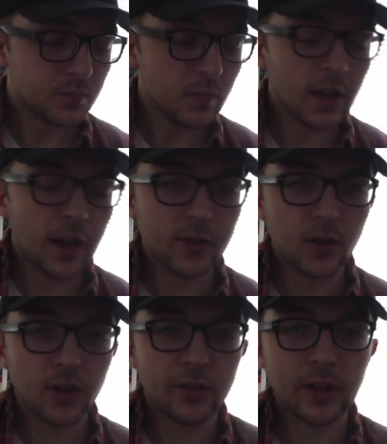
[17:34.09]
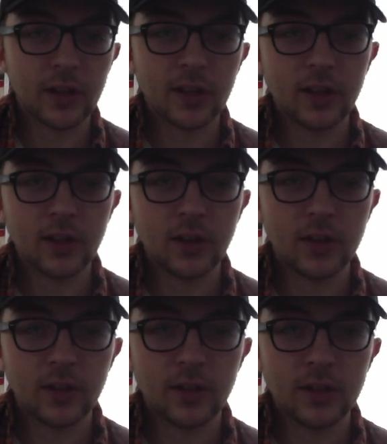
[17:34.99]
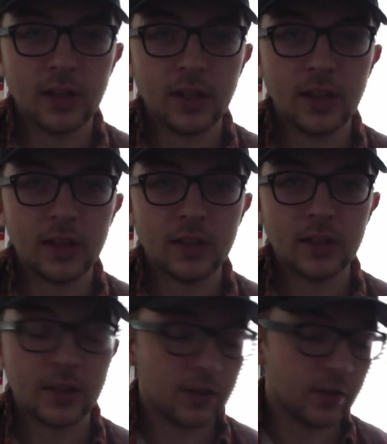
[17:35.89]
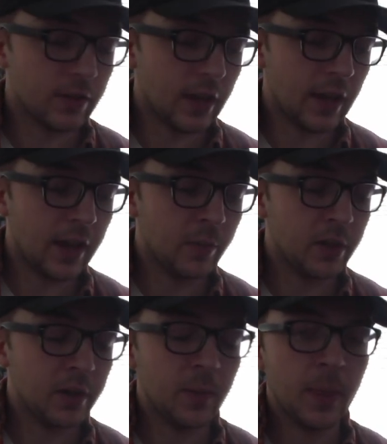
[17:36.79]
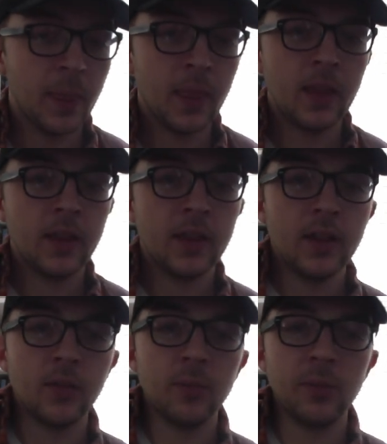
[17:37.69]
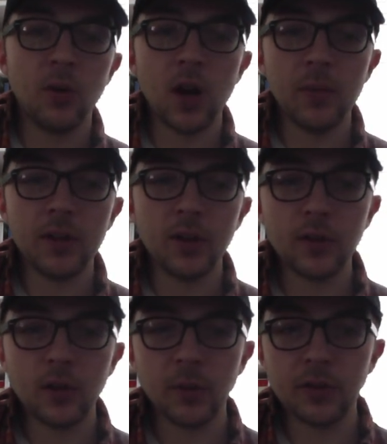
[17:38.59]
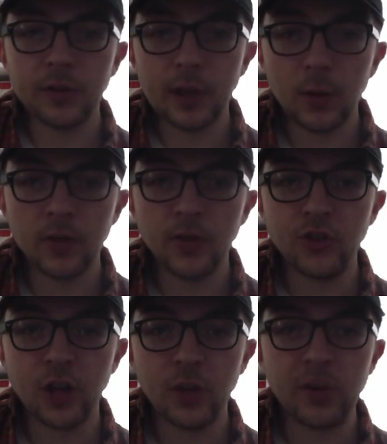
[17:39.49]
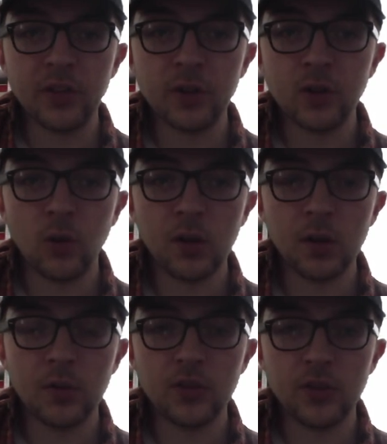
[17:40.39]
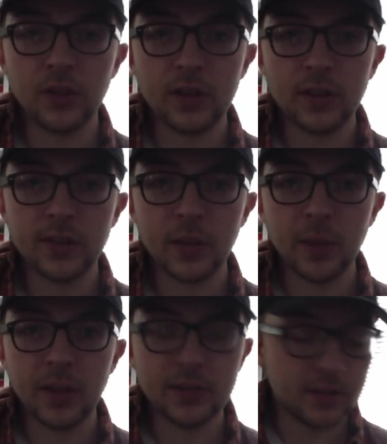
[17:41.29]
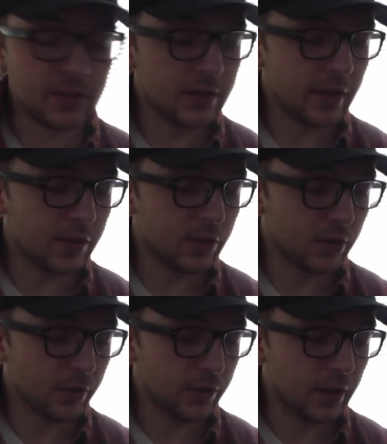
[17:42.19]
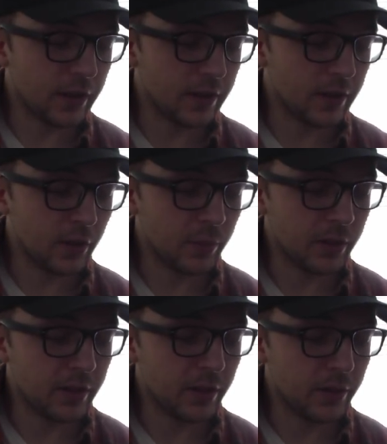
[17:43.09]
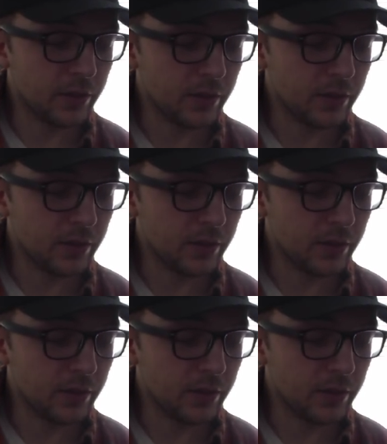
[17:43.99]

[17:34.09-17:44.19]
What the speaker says: I Saw Her Standing Here is an E, and then this is an A, but Bill Wyman goes a little bit slower than the Chuck Berry recording, which is at the same pace as I Saw Her Standing There, but it goes.